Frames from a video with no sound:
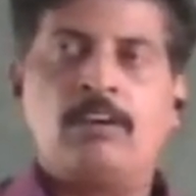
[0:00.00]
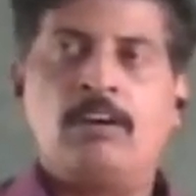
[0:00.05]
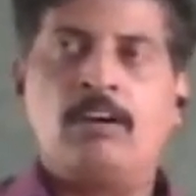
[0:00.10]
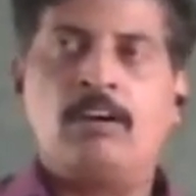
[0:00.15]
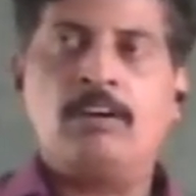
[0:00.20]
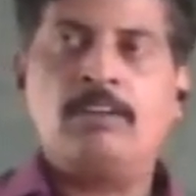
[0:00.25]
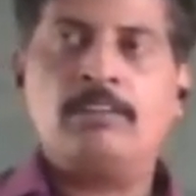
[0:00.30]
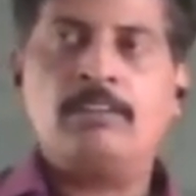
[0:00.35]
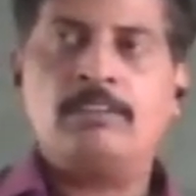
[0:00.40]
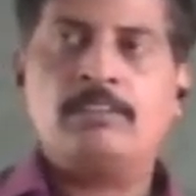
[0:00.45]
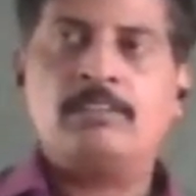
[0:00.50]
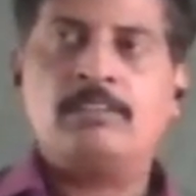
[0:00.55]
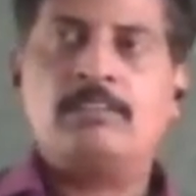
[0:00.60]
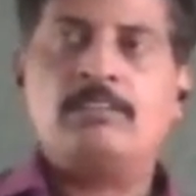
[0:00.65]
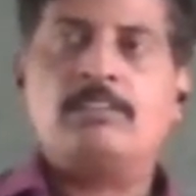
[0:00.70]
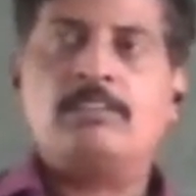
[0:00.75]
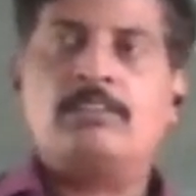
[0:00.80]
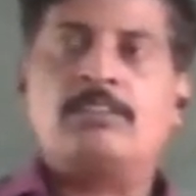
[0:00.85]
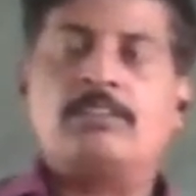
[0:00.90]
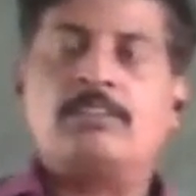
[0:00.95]
or
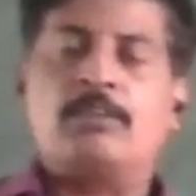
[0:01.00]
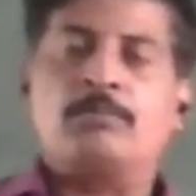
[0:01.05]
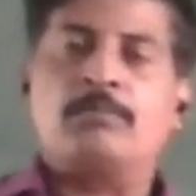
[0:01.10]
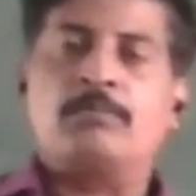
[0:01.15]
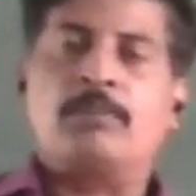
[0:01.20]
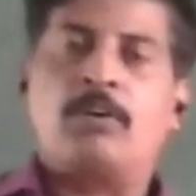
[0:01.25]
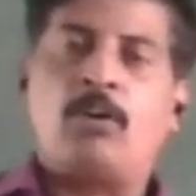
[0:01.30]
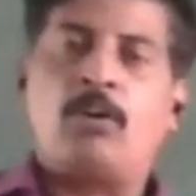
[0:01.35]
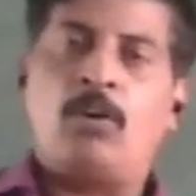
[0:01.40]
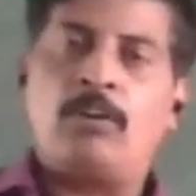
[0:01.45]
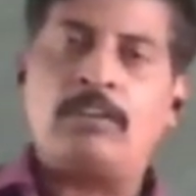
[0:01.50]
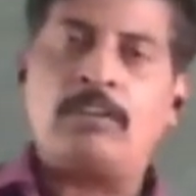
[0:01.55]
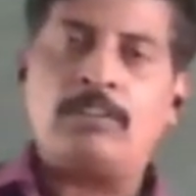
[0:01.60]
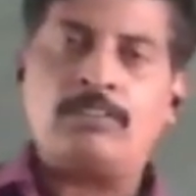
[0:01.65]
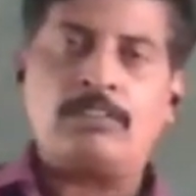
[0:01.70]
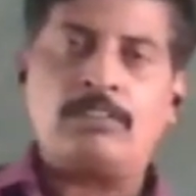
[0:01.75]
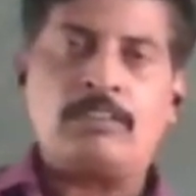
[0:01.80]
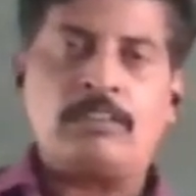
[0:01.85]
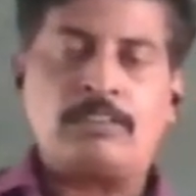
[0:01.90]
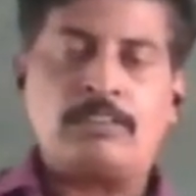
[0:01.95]
some
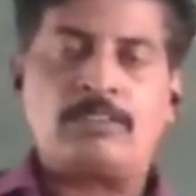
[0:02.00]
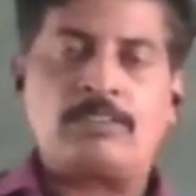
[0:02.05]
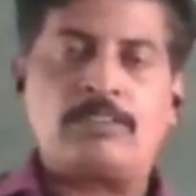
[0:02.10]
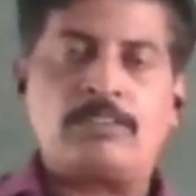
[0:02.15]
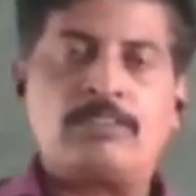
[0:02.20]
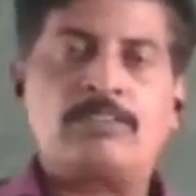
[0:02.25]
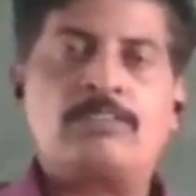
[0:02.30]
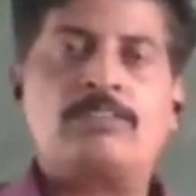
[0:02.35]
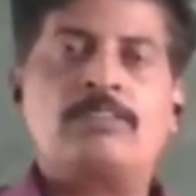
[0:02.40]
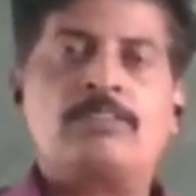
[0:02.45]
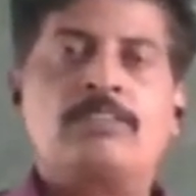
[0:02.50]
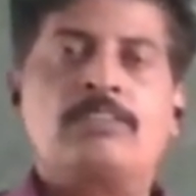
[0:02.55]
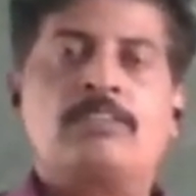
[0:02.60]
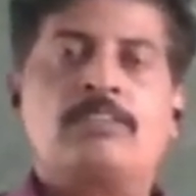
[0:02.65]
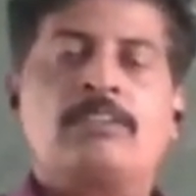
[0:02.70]
cottage industries